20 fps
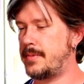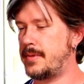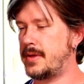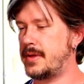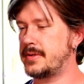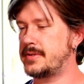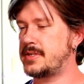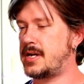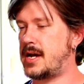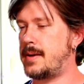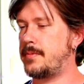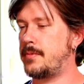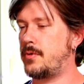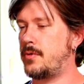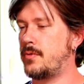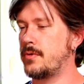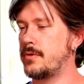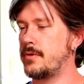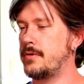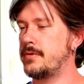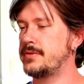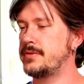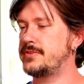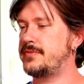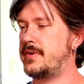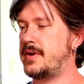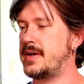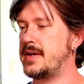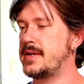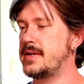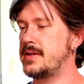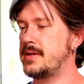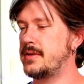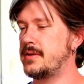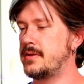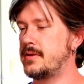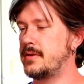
the top corner is fine.